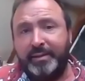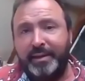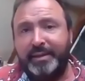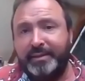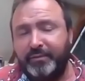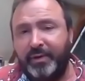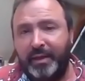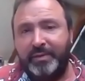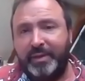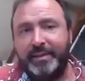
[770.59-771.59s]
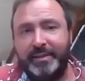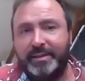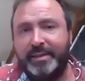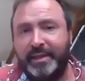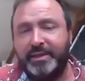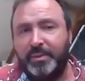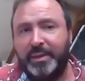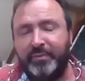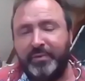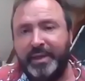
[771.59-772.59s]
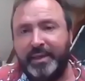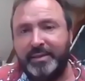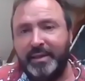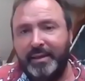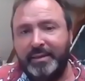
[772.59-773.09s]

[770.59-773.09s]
the 9 to 5, the 8 to 6, or whatever it is